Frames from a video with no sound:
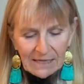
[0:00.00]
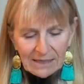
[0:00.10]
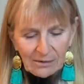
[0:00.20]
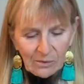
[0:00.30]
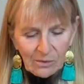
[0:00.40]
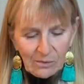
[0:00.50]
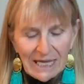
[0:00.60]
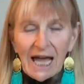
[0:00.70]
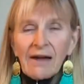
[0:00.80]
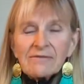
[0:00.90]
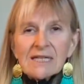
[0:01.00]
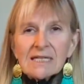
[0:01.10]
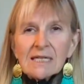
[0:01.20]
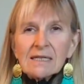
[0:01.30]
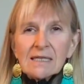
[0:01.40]
that we have
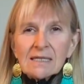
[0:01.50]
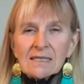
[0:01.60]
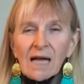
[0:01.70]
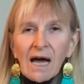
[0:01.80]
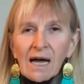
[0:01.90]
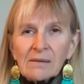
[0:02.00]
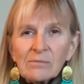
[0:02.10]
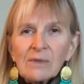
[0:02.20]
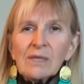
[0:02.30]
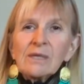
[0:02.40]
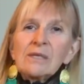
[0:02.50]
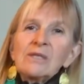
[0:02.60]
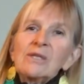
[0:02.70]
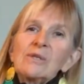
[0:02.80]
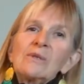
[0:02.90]
this at this time
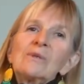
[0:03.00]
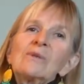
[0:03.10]
to